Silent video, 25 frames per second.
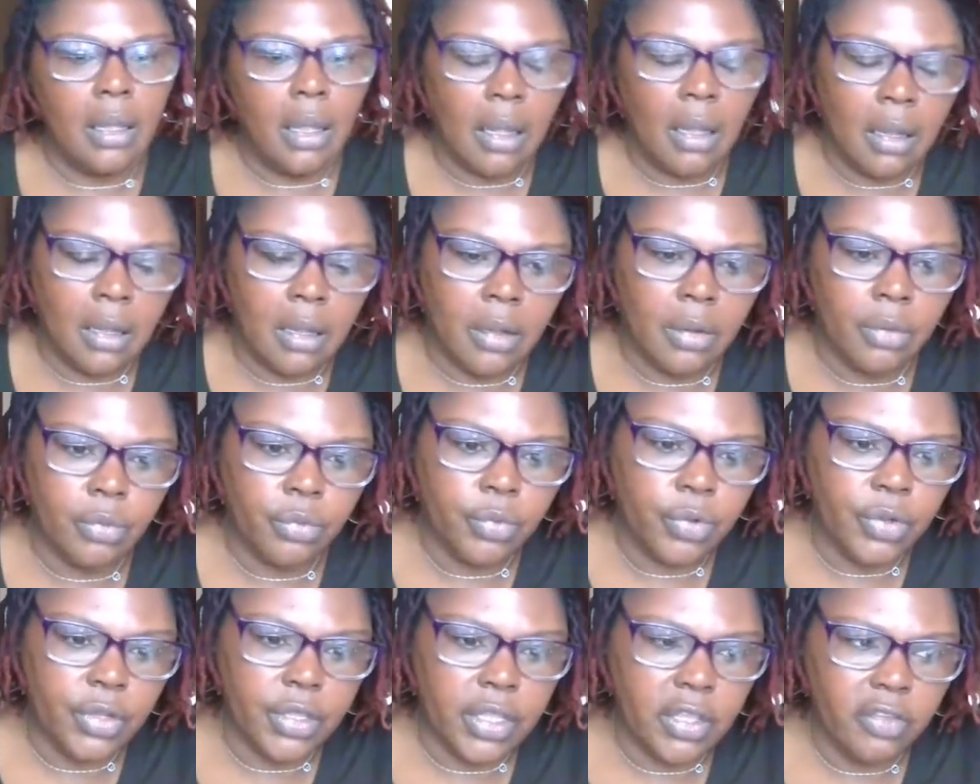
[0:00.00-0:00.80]
Um,
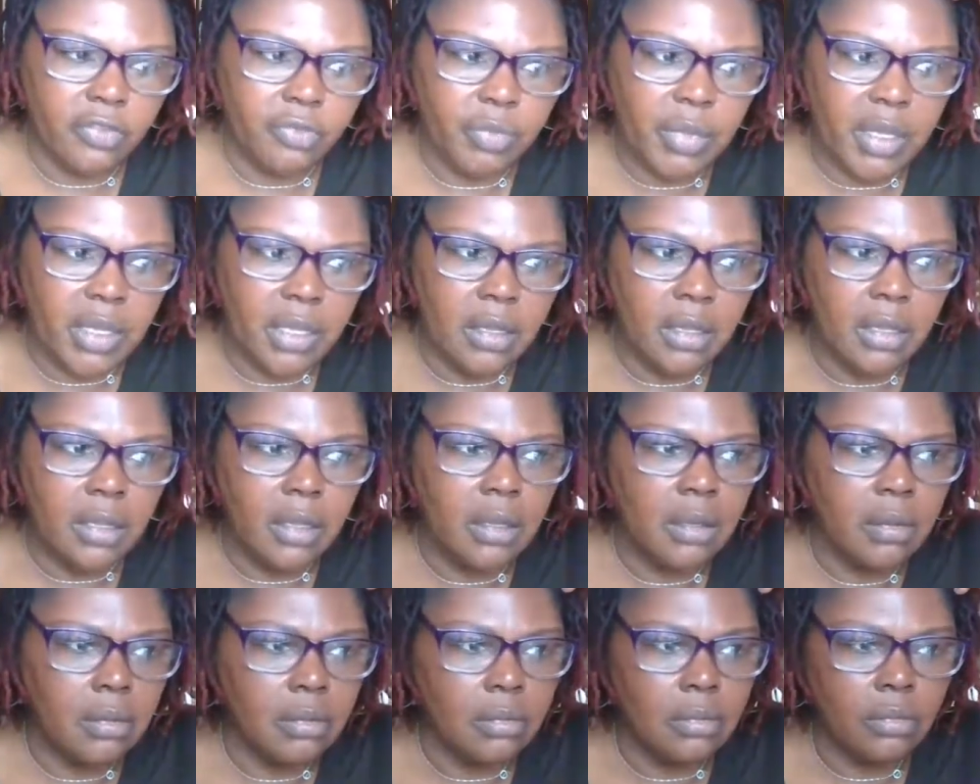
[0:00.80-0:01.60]
will give
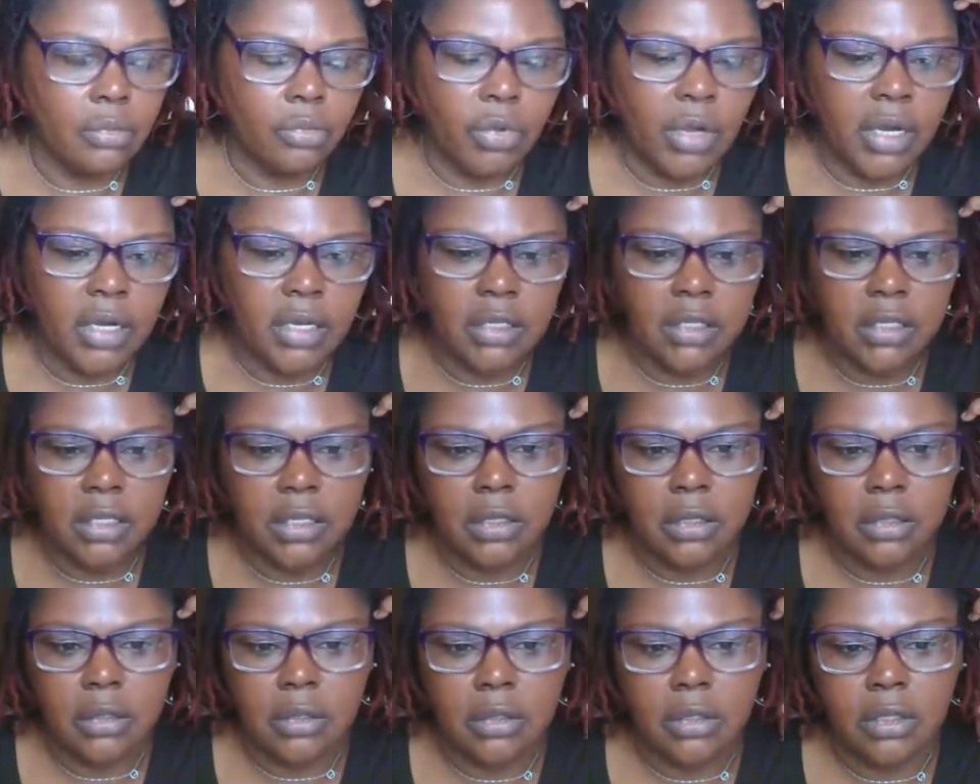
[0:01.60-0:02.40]
me, what is
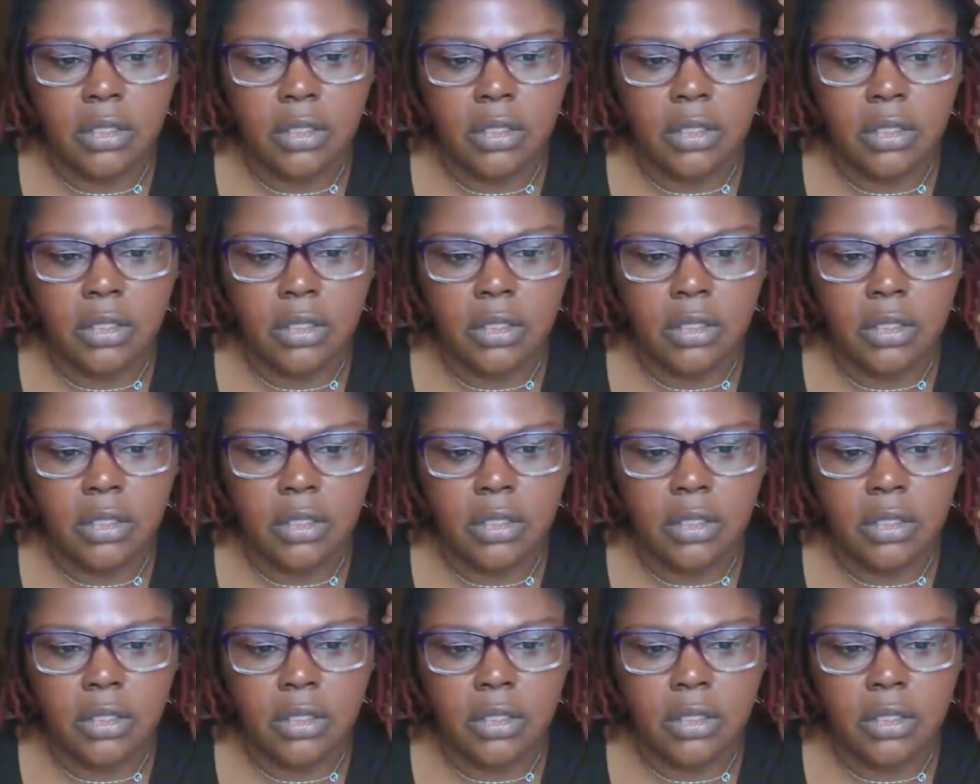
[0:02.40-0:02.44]
it?